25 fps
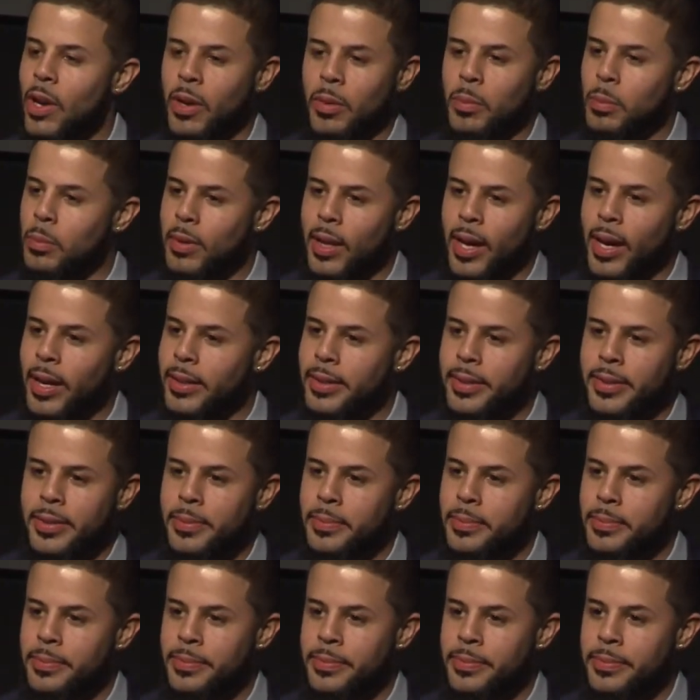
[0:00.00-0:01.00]
aren't blind
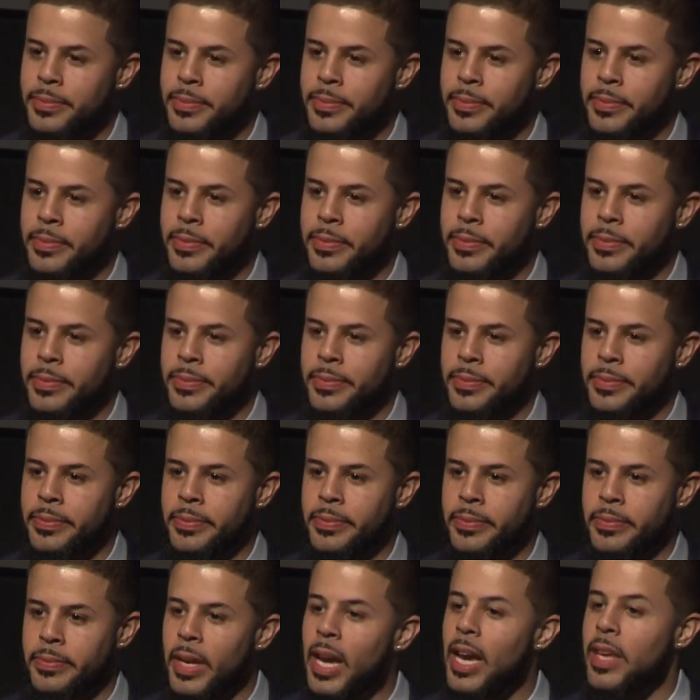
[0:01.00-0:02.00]

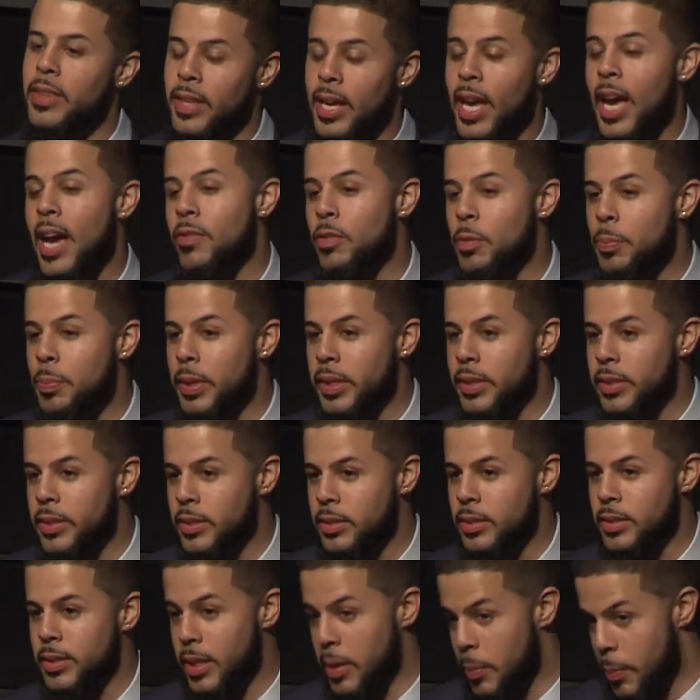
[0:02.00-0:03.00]
and they have opinions
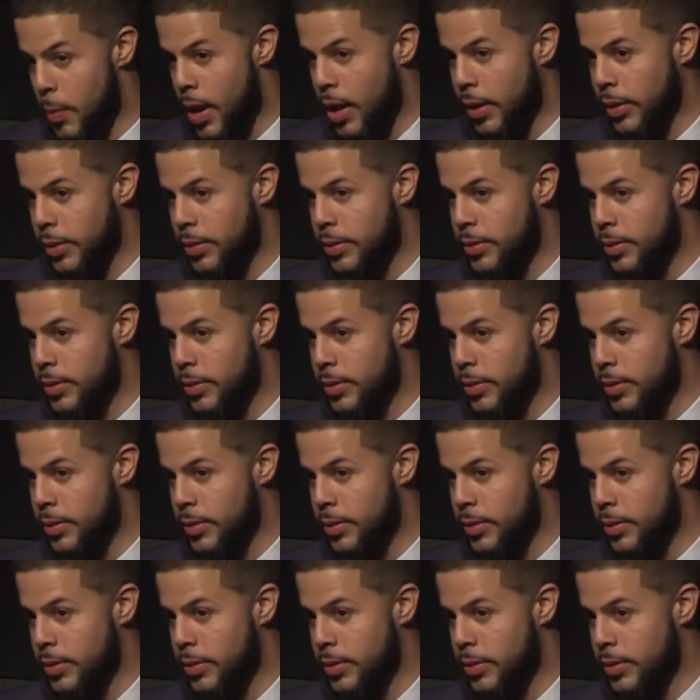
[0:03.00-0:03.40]
that matter.